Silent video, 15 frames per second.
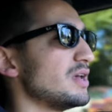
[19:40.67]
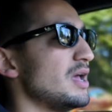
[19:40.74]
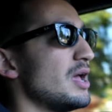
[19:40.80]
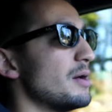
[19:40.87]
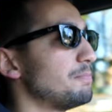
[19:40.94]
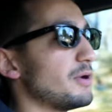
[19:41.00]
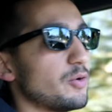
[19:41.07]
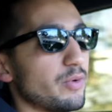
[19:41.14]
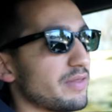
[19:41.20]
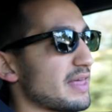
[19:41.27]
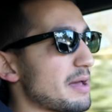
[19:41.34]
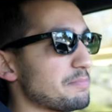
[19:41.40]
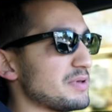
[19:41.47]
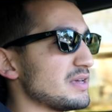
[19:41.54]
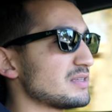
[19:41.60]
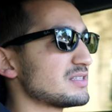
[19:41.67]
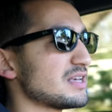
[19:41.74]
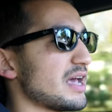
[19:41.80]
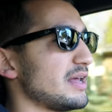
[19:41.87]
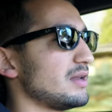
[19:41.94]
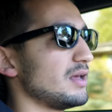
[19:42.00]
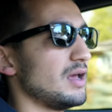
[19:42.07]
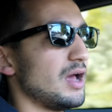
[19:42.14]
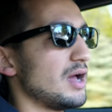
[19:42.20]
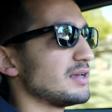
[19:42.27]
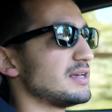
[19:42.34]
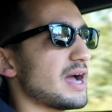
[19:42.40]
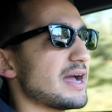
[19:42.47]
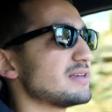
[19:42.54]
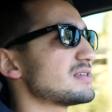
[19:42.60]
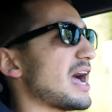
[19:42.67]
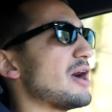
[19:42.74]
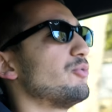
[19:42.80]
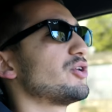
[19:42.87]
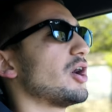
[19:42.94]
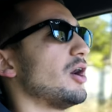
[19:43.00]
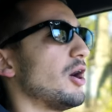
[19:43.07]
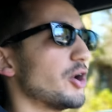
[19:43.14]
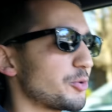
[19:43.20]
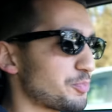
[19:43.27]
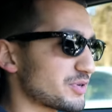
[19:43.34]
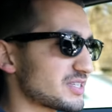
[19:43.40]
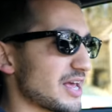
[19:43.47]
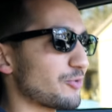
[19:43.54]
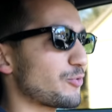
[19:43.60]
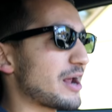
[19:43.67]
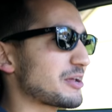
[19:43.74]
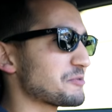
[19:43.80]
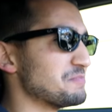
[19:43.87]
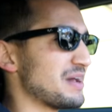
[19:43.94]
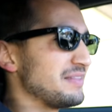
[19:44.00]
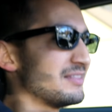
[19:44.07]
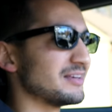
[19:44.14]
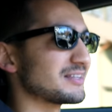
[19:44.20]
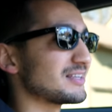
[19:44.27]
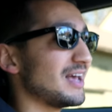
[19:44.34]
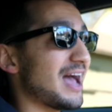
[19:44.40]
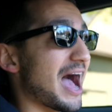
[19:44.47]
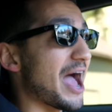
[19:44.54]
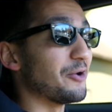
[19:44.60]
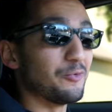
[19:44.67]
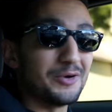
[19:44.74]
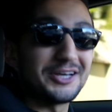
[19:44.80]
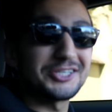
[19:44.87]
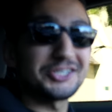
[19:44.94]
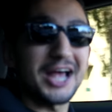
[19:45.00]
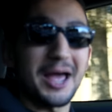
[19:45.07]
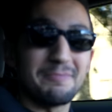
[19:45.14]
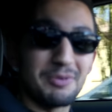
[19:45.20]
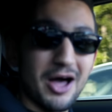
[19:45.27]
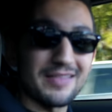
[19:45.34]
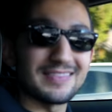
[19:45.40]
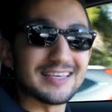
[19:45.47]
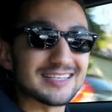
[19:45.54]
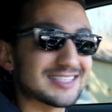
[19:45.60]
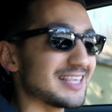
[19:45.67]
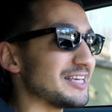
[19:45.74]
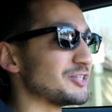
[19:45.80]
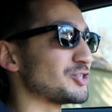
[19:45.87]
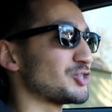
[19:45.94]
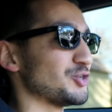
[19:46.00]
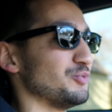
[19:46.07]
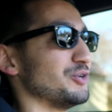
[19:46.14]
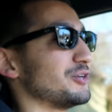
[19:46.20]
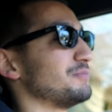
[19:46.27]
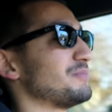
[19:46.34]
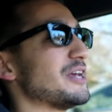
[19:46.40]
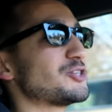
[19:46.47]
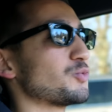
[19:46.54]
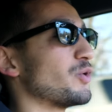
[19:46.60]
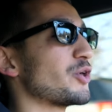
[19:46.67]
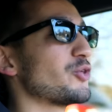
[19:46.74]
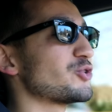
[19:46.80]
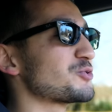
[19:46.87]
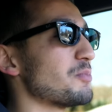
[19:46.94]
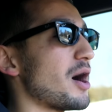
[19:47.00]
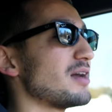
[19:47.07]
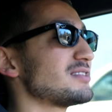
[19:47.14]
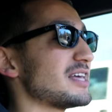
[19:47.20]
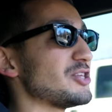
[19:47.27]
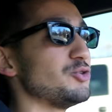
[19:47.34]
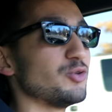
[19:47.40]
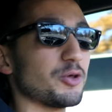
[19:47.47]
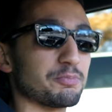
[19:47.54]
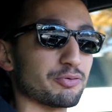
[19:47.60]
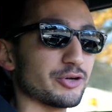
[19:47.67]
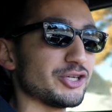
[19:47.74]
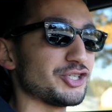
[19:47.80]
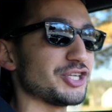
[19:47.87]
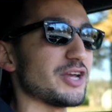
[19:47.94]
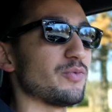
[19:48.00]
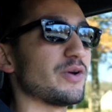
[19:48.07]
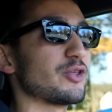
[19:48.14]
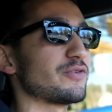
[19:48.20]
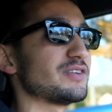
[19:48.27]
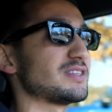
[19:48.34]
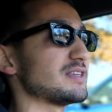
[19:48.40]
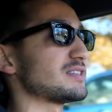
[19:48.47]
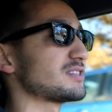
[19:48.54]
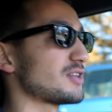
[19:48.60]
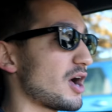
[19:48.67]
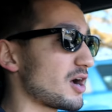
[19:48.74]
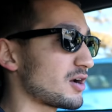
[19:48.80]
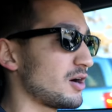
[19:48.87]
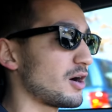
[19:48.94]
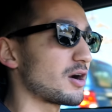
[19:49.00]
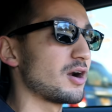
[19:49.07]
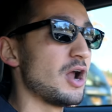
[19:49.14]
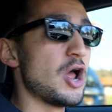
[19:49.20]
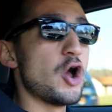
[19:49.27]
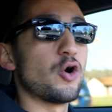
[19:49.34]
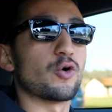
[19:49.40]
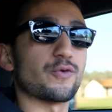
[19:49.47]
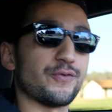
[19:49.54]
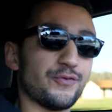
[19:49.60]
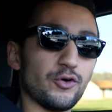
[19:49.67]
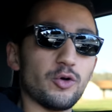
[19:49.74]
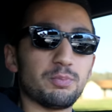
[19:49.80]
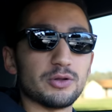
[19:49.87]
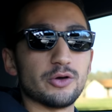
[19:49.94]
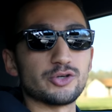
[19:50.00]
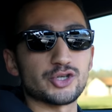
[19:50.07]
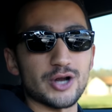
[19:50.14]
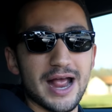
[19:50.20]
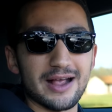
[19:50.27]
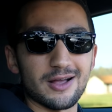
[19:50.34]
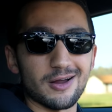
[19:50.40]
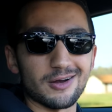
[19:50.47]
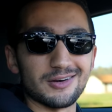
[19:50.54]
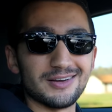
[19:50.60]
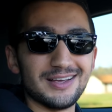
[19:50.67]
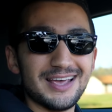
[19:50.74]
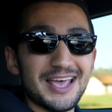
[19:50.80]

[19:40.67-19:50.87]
But with that being said, Guys, I would 100% recommend this. I wish I bought these things sooner. It's one of those mods that you'll appreciate whether it's a stock car or full-blown track car.